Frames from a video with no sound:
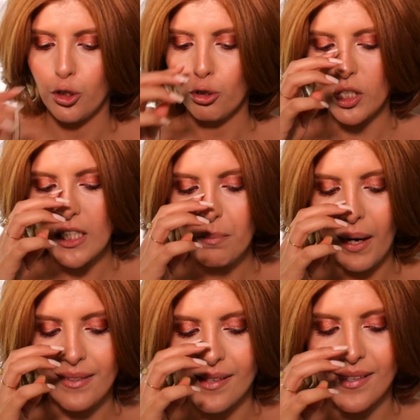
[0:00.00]
Usually
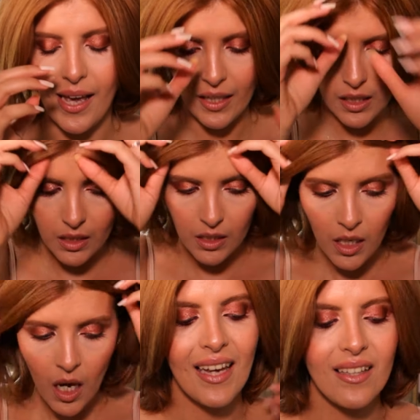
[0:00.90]
by the second
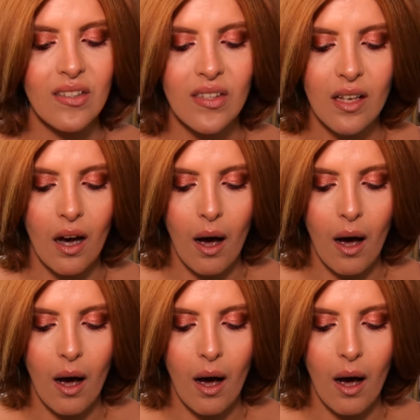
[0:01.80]
cleanse,